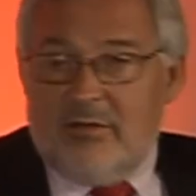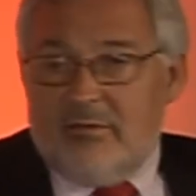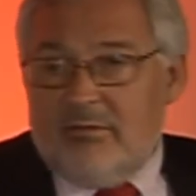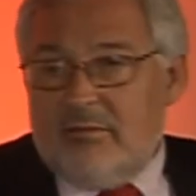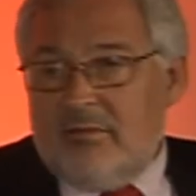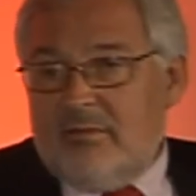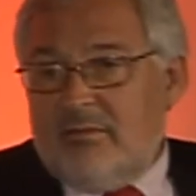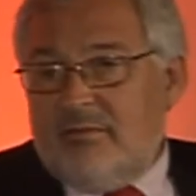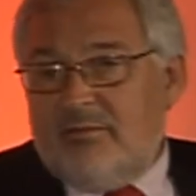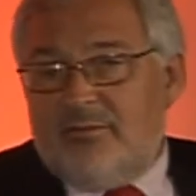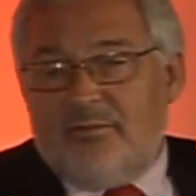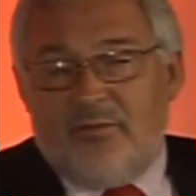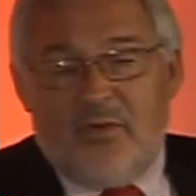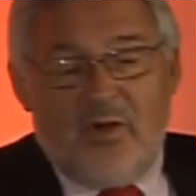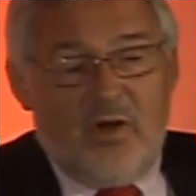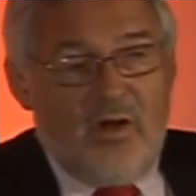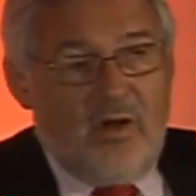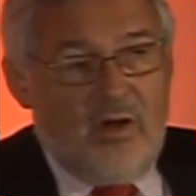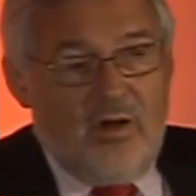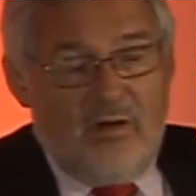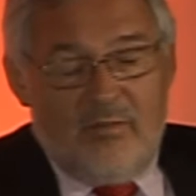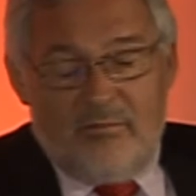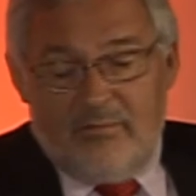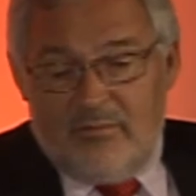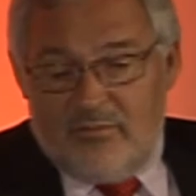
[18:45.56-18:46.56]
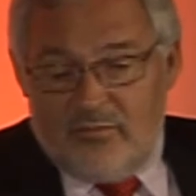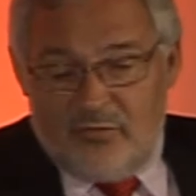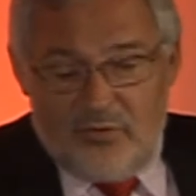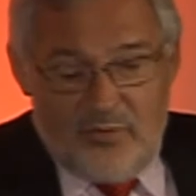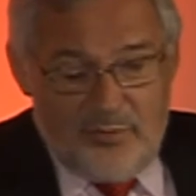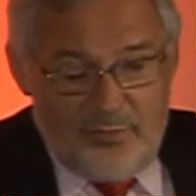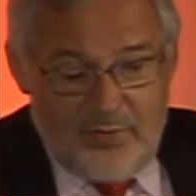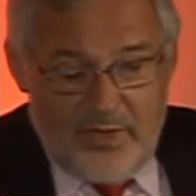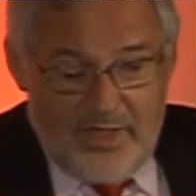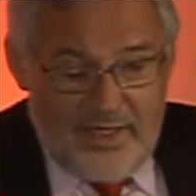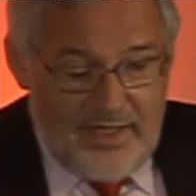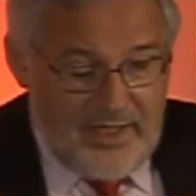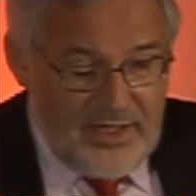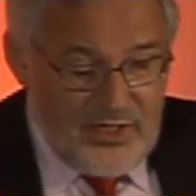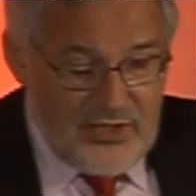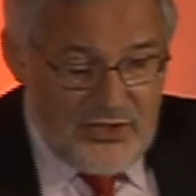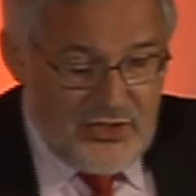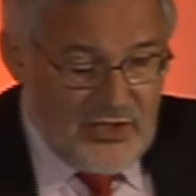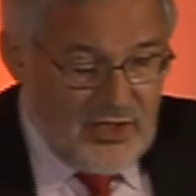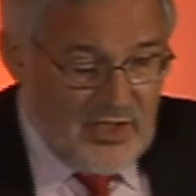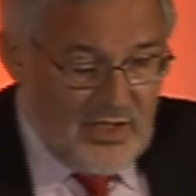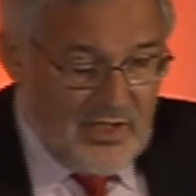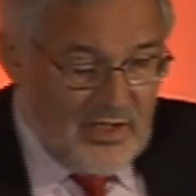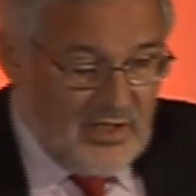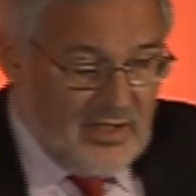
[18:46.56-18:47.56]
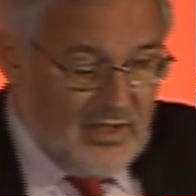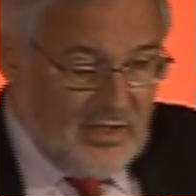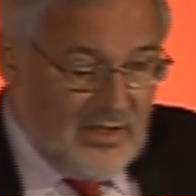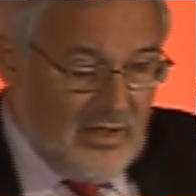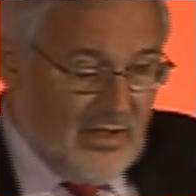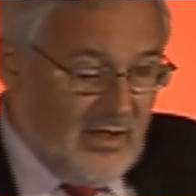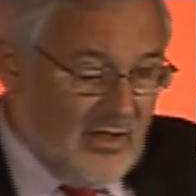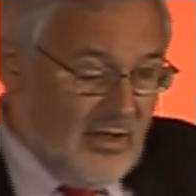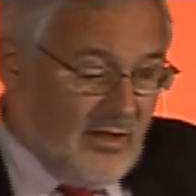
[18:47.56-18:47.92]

from replenishing